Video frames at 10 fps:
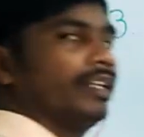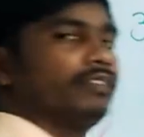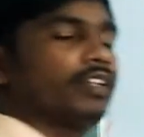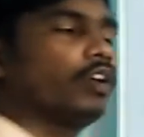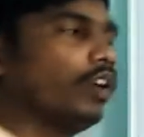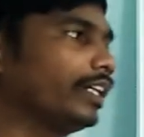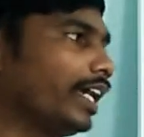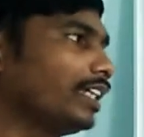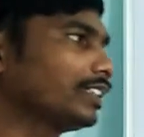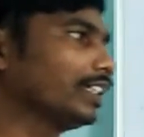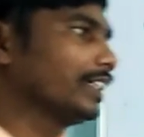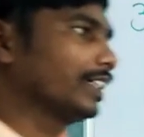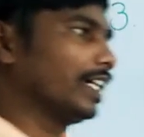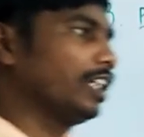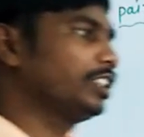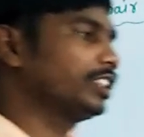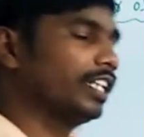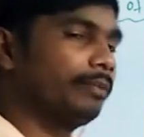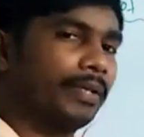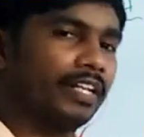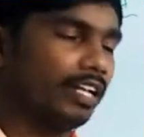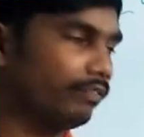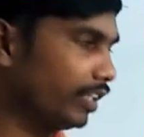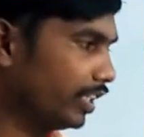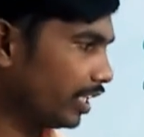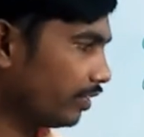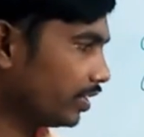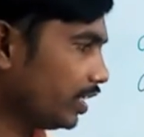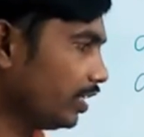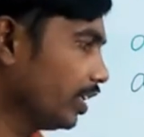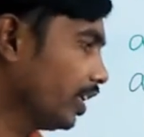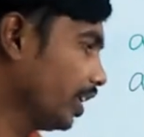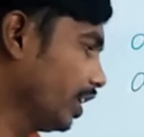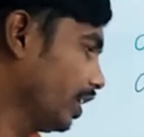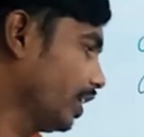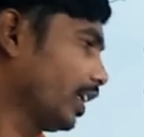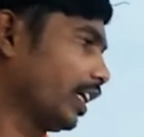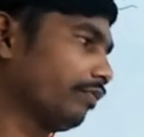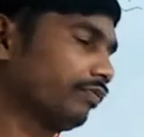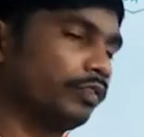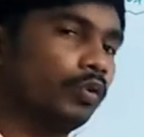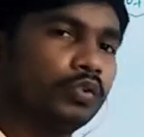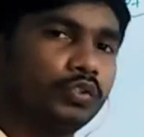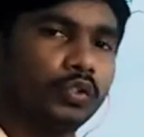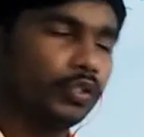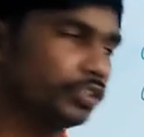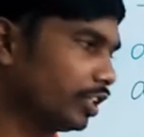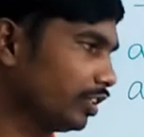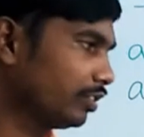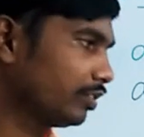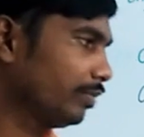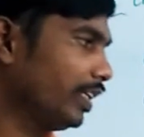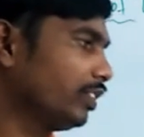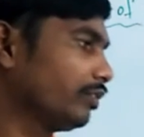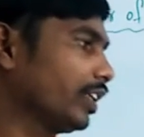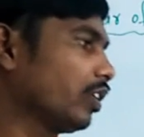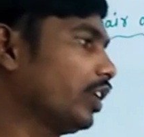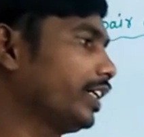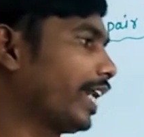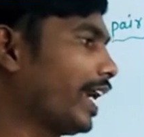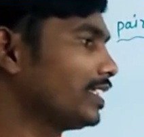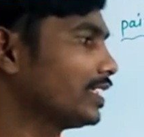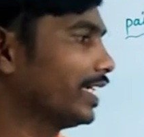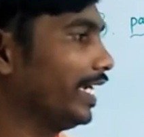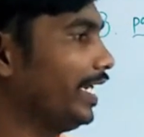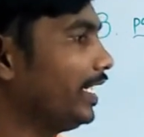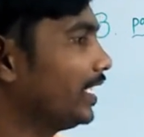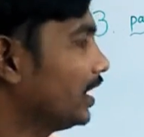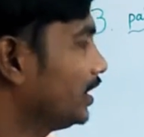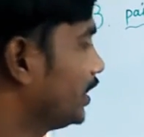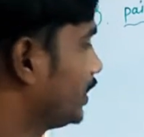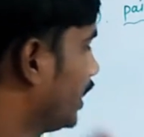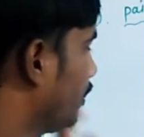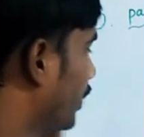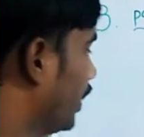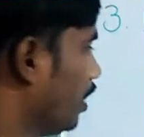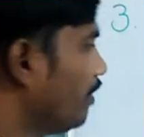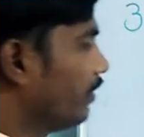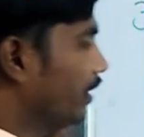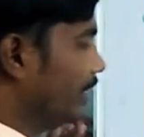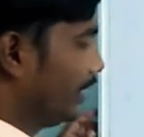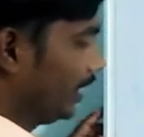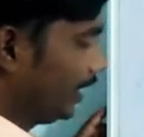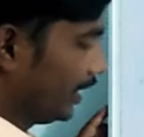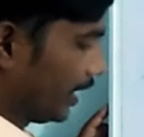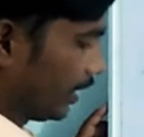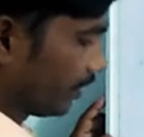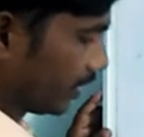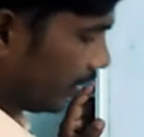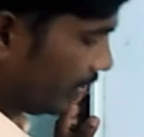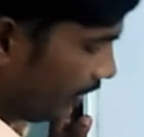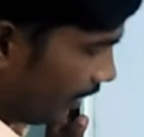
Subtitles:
mean we call it as consistent pair of linear equation. If no solution mean we call it as inconsistent pair of linear equation.